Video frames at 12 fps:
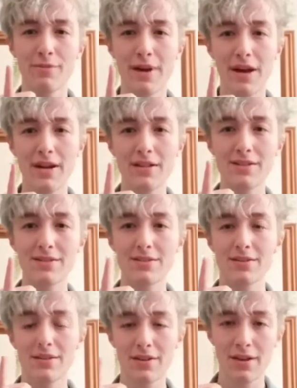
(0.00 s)
bad
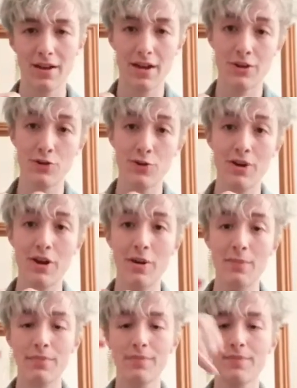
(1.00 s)
and your cup,